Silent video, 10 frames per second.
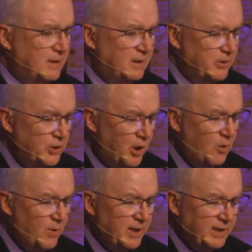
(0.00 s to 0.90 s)

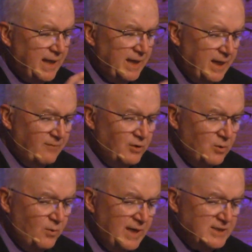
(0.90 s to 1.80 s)
knowing that heaven
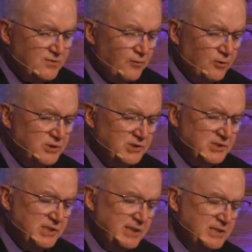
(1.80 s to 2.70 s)
awaits
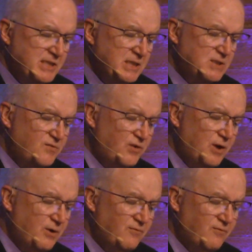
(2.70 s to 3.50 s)
versus the intense fear